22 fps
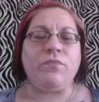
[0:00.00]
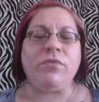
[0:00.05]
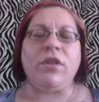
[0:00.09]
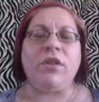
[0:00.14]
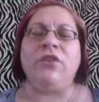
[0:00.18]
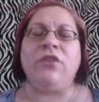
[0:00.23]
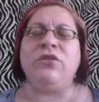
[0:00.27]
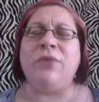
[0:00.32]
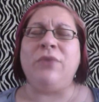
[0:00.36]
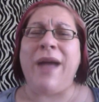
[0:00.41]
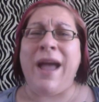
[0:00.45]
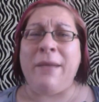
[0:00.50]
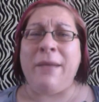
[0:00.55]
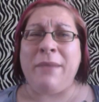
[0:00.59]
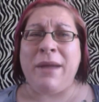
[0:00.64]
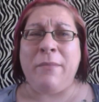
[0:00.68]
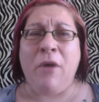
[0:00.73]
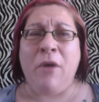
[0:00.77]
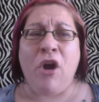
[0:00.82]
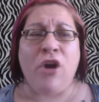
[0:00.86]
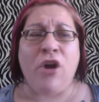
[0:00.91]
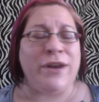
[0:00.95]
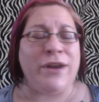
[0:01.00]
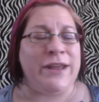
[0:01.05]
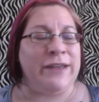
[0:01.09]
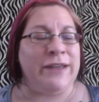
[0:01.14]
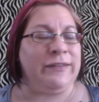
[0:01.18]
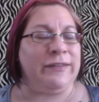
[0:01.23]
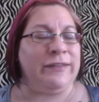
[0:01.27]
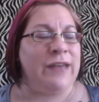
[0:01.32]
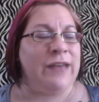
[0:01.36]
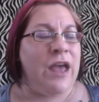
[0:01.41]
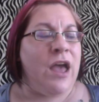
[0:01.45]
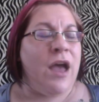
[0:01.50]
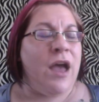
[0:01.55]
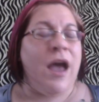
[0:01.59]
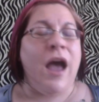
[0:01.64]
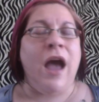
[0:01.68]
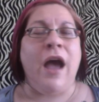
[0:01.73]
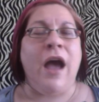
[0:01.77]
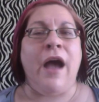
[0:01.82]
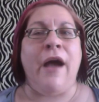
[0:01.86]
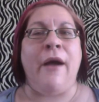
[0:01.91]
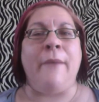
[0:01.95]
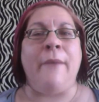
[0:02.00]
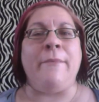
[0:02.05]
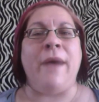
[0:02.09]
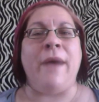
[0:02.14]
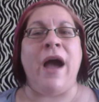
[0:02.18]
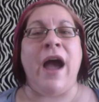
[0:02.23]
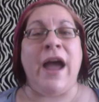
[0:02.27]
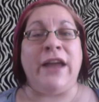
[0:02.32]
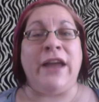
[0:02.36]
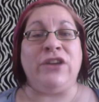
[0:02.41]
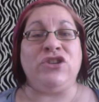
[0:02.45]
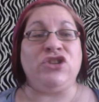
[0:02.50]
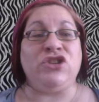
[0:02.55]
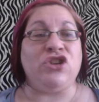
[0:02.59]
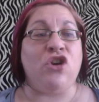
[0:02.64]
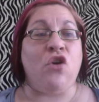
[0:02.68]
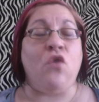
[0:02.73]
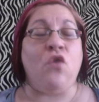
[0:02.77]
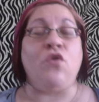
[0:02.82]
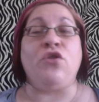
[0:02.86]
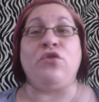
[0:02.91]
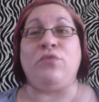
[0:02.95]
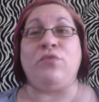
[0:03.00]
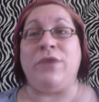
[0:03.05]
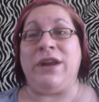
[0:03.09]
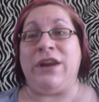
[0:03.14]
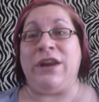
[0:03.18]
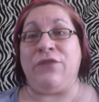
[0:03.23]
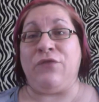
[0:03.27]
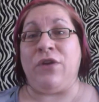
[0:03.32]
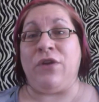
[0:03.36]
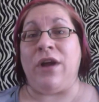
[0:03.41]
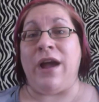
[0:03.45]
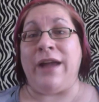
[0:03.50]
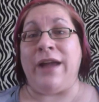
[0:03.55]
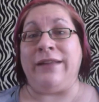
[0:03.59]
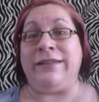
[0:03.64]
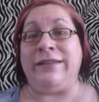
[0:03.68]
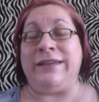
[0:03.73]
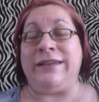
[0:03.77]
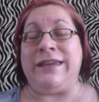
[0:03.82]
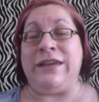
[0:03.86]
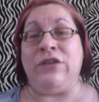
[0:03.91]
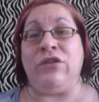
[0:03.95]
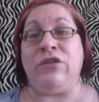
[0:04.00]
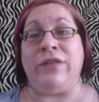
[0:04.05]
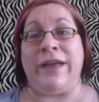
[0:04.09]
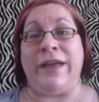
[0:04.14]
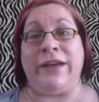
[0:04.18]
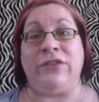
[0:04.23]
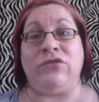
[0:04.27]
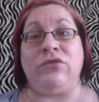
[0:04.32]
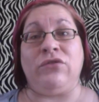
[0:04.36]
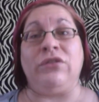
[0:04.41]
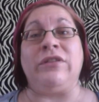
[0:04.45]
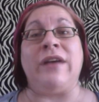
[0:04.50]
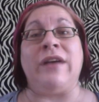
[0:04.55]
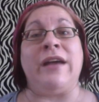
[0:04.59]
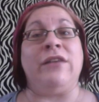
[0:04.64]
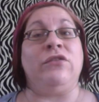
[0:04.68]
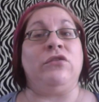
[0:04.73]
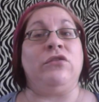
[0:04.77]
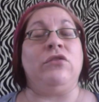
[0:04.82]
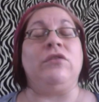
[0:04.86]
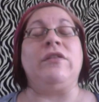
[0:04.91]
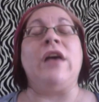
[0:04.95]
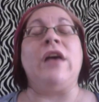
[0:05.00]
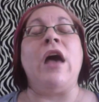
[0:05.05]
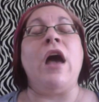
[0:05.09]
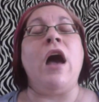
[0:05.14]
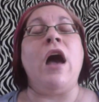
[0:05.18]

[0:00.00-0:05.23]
So at my parties, I show three different kinds of Kegel exercisers.